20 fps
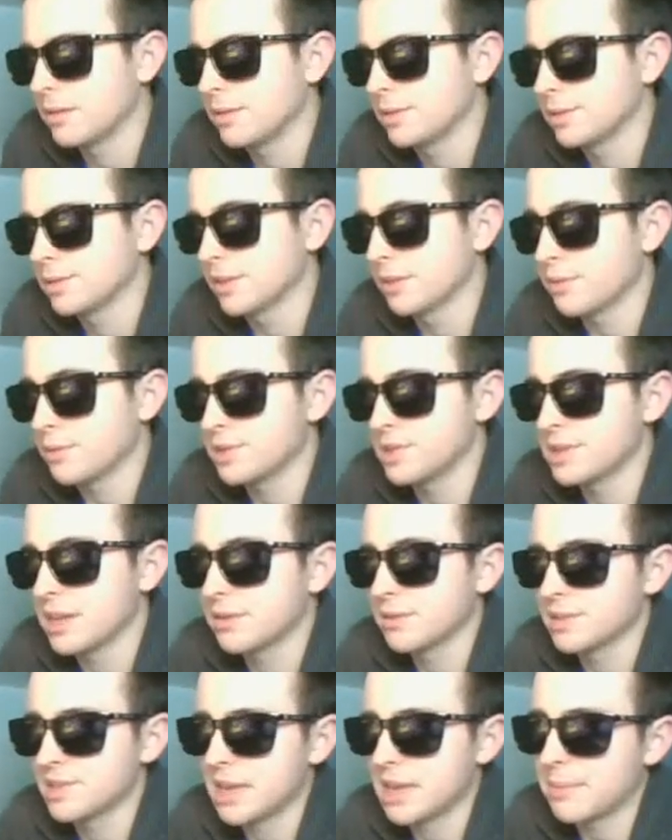Delivery's
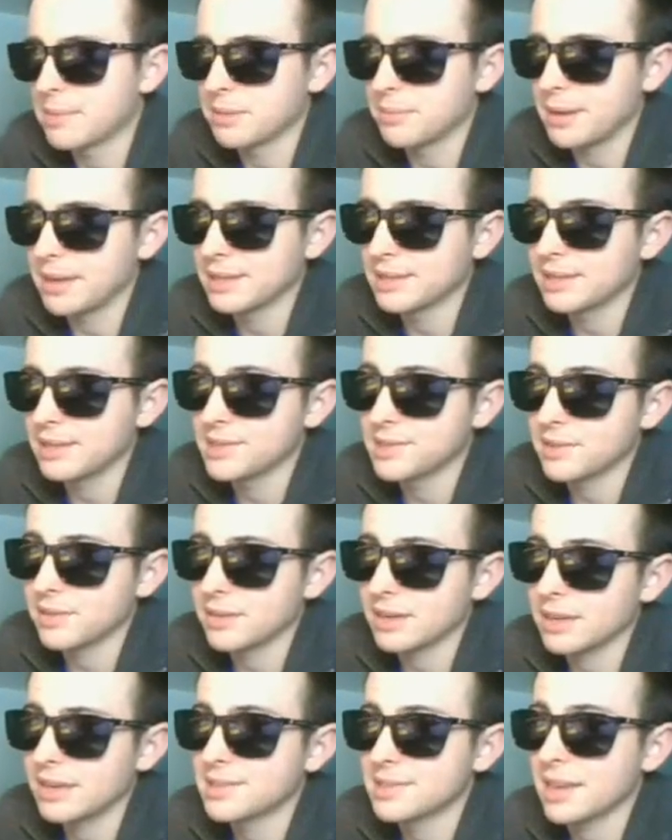down, stopping the Bandit. Is there
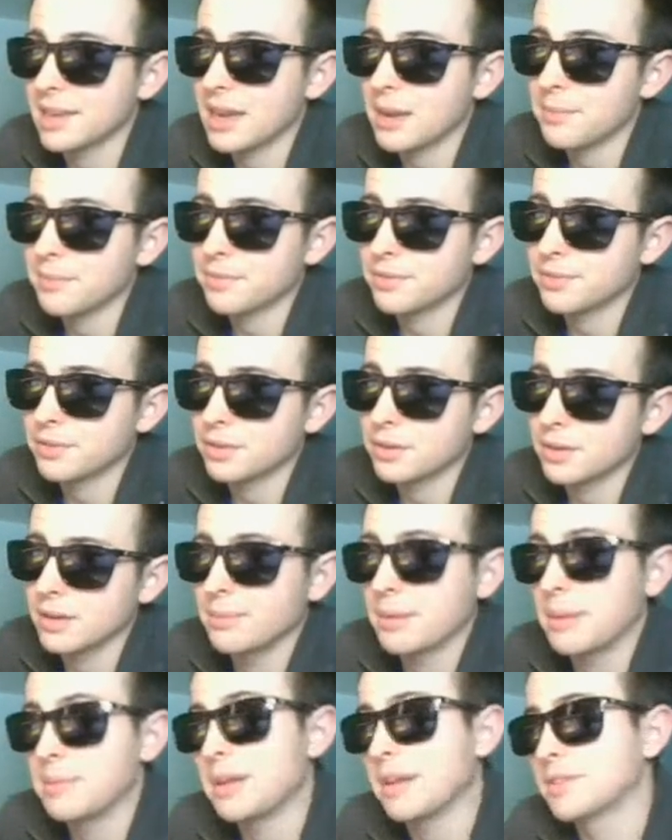an in time for...
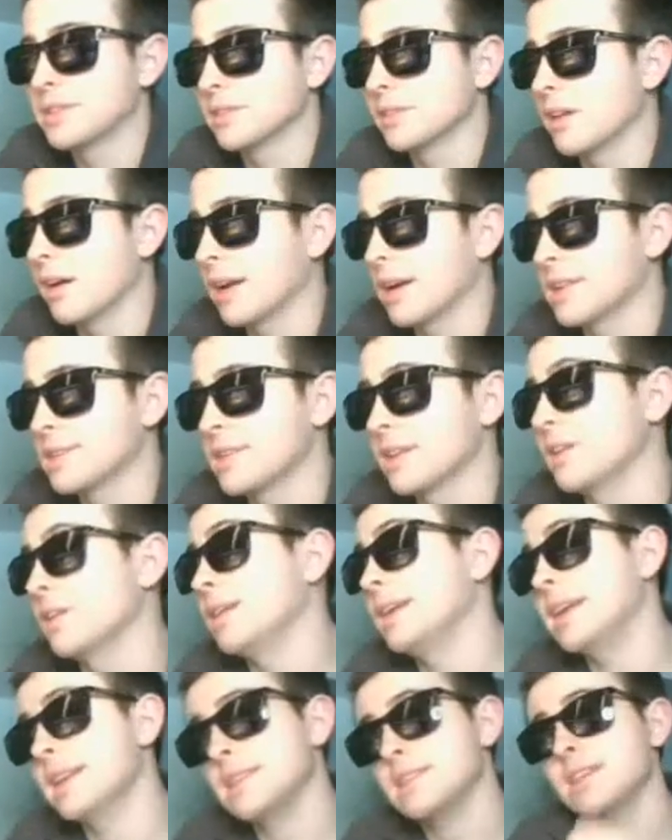Maybe you have to log instead. No,
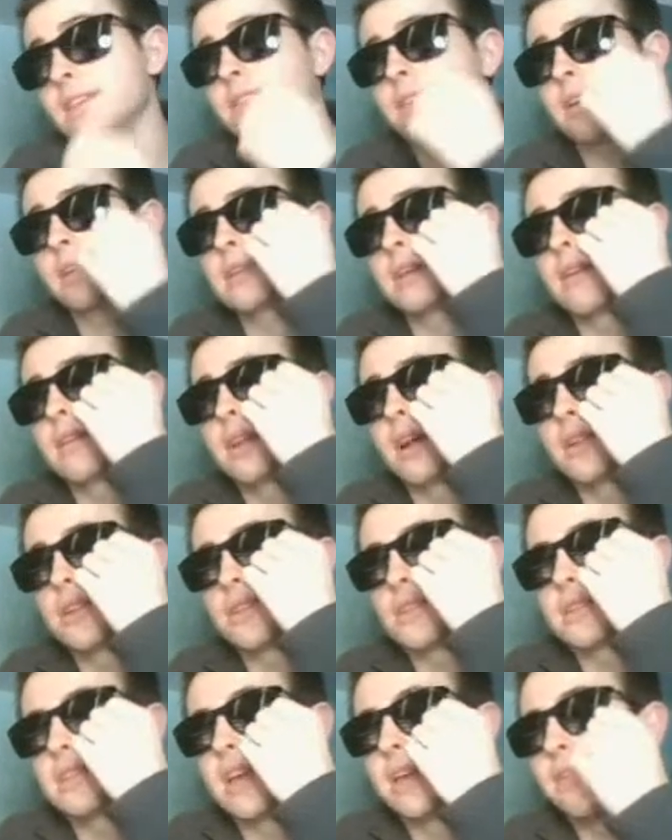he gets the Inferno Tower down
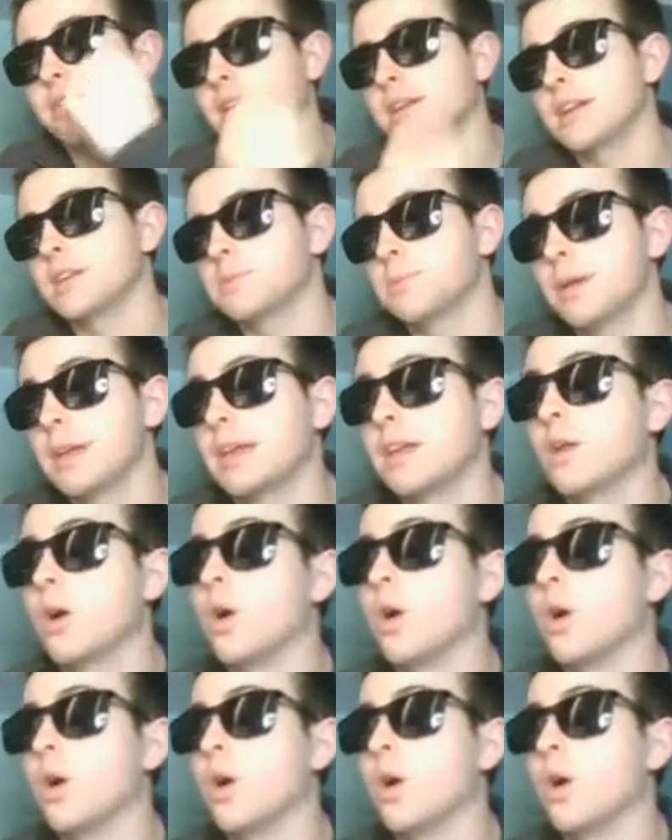just in time. Very nice play. And